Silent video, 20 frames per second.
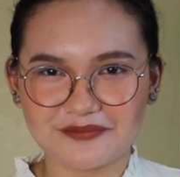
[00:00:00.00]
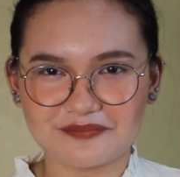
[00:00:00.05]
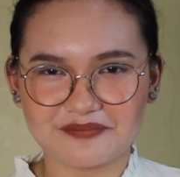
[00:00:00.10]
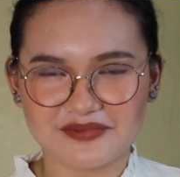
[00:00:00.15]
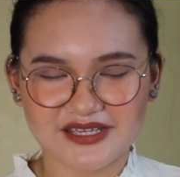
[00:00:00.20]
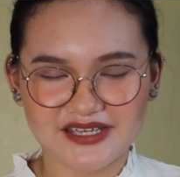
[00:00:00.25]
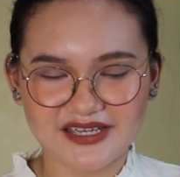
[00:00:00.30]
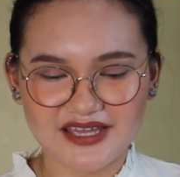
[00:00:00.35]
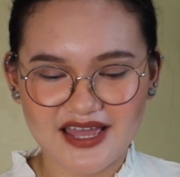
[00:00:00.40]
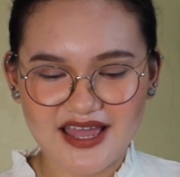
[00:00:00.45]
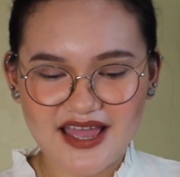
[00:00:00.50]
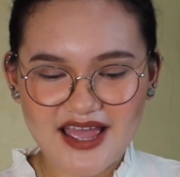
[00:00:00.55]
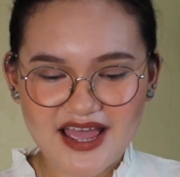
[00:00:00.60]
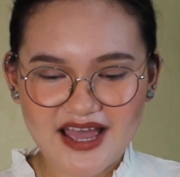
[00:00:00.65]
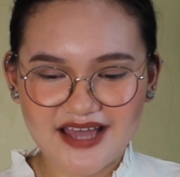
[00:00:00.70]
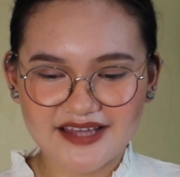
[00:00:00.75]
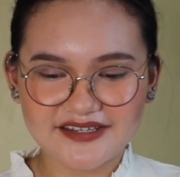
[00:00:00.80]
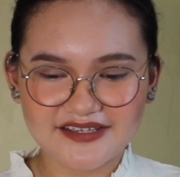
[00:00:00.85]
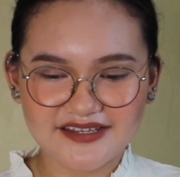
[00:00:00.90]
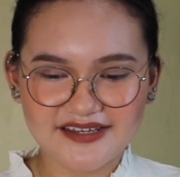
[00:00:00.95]
at me,
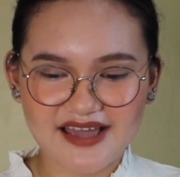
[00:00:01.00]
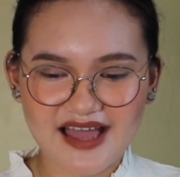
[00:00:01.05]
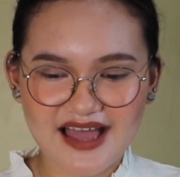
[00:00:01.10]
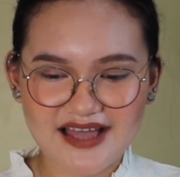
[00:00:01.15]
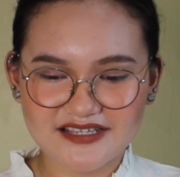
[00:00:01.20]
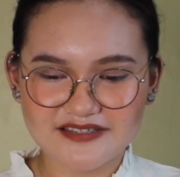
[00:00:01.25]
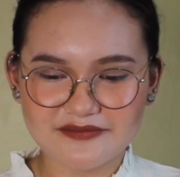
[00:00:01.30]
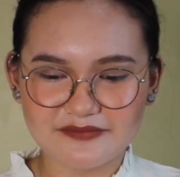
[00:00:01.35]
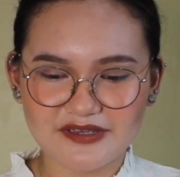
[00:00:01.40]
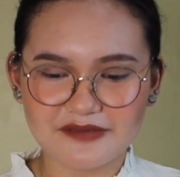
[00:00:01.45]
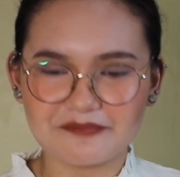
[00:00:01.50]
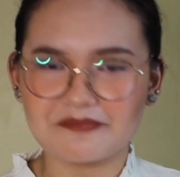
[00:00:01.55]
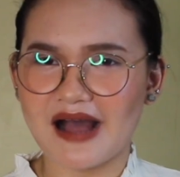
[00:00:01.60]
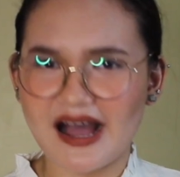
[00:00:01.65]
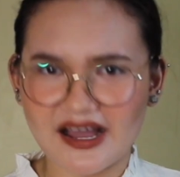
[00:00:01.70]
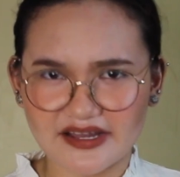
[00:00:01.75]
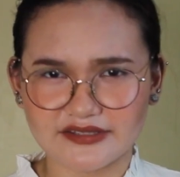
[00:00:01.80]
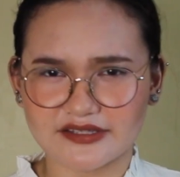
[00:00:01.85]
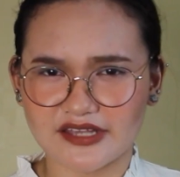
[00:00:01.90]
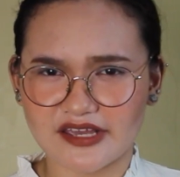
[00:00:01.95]
and he asked me,
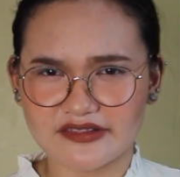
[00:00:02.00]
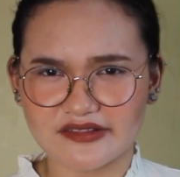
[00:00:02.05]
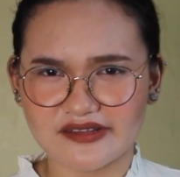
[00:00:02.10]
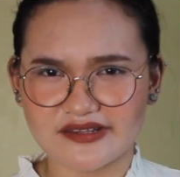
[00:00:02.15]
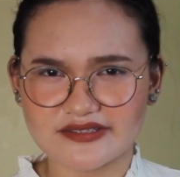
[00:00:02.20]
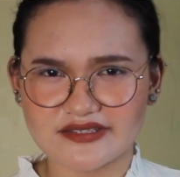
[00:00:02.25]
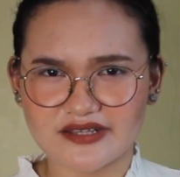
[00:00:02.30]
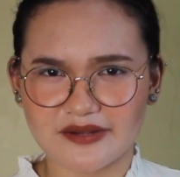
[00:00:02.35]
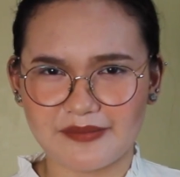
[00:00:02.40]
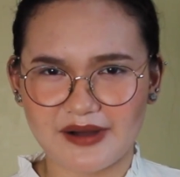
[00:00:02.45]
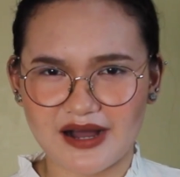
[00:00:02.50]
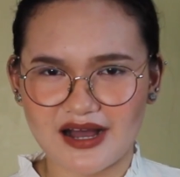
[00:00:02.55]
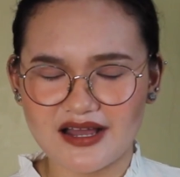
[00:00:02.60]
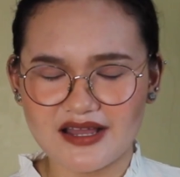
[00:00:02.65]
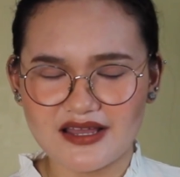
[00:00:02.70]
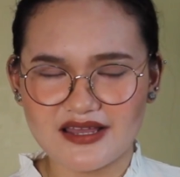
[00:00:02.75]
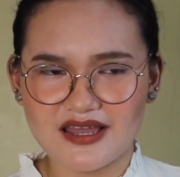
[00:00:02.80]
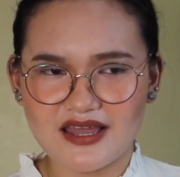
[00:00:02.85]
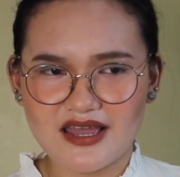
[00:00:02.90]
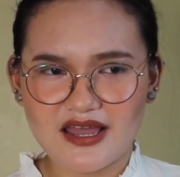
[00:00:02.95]
bakit atheist ka ba?